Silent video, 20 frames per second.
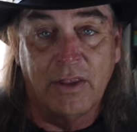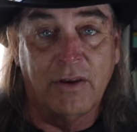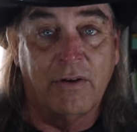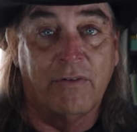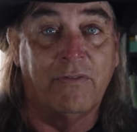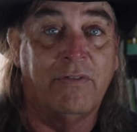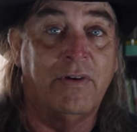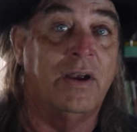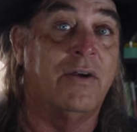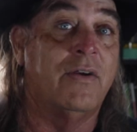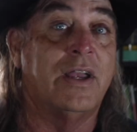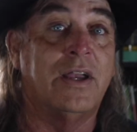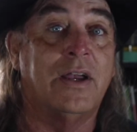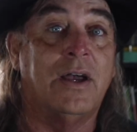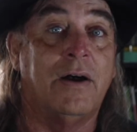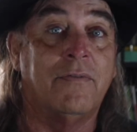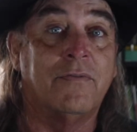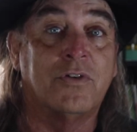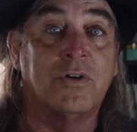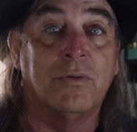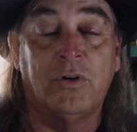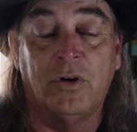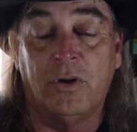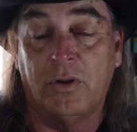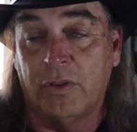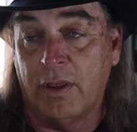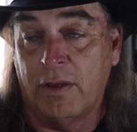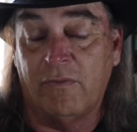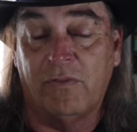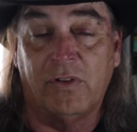They're very
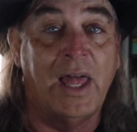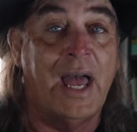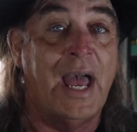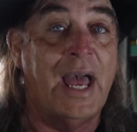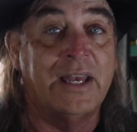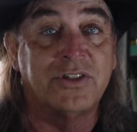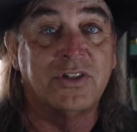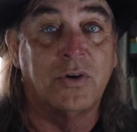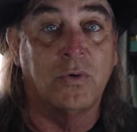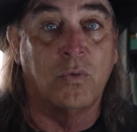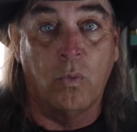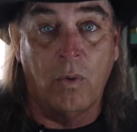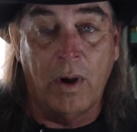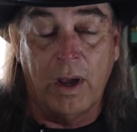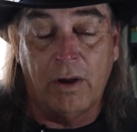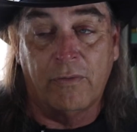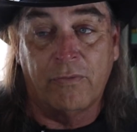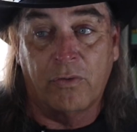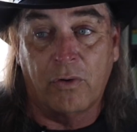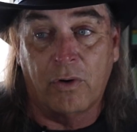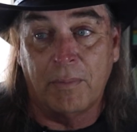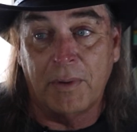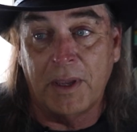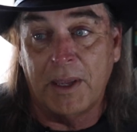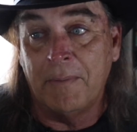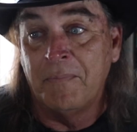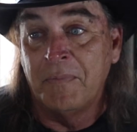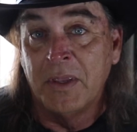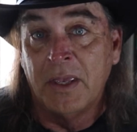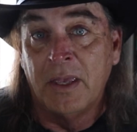comfortable, they've lasted well for
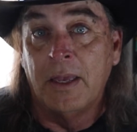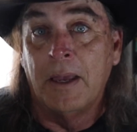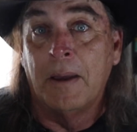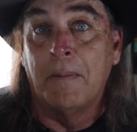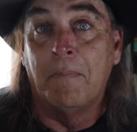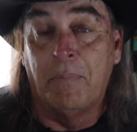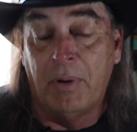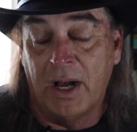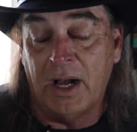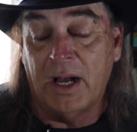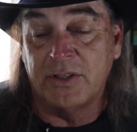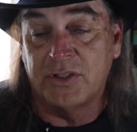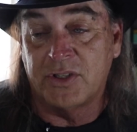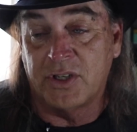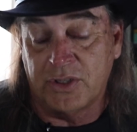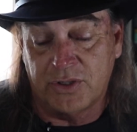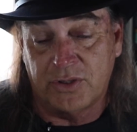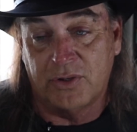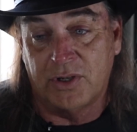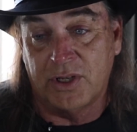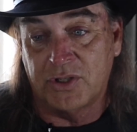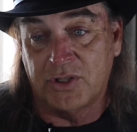me. But since they're